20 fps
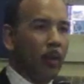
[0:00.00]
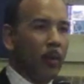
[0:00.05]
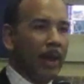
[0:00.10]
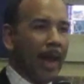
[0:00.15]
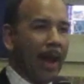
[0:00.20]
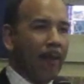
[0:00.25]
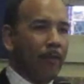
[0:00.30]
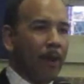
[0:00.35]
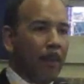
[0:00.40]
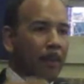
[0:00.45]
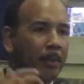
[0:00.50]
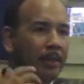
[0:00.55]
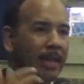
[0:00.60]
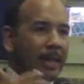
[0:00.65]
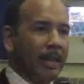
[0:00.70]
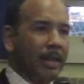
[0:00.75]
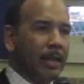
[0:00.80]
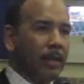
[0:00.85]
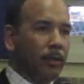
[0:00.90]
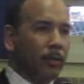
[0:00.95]
We have
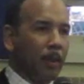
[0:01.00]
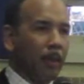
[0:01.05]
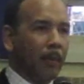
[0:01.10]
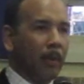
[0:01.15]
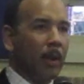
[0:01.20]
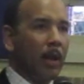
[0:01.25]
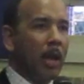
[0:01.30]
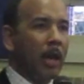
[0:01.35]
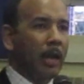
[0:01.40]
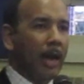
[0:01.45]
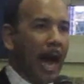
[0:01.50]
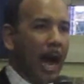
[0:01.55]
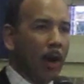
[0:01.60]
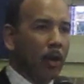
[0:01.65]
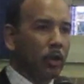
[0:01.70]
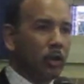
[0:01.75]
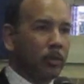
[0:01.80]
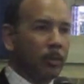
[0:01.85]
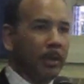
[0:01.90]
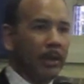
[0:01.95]
representatives from
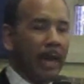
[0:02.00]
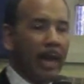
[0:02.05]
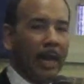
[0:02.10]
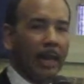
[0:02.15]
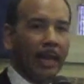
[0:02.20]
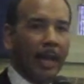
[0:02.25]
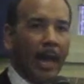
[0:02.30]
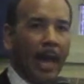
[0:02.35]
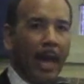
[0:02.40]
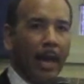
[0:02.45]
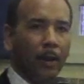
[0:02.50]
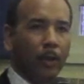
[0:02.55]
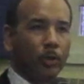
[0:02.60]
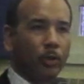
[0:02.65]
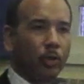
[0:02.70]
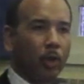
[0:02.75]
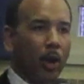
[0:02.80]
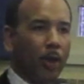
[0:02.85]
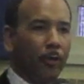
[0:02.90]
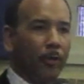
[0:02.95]
Congressman Elliot
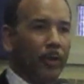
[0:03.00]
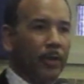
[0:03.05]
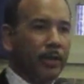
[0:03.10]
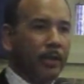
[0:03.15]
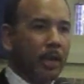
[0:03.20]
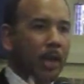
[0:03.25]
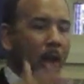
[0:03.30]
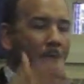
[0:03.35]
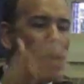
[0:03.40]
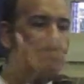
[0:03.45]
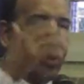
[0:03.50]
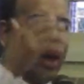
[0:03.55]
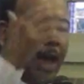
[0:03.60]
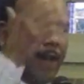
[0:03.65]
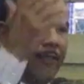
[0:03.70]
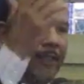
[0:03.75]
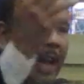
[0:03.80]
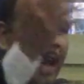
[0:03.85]
Engel's office. We have